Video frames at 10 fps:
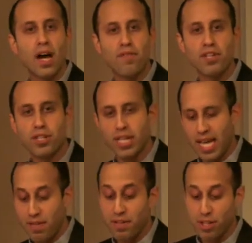
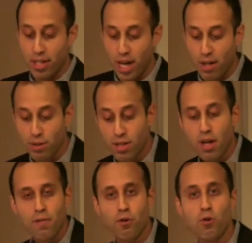and aficionados
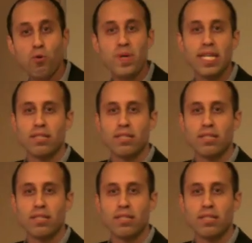for whom he